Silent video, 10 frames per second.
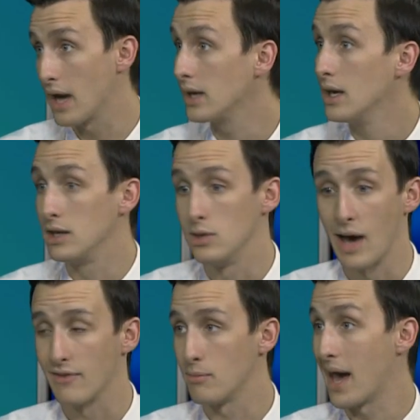yeah. you
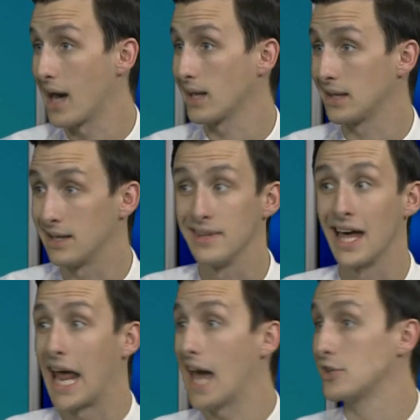have him back, give
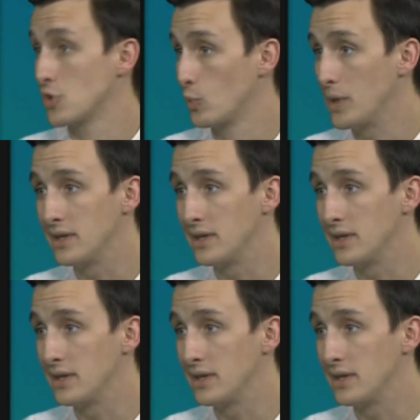that yeah. extra week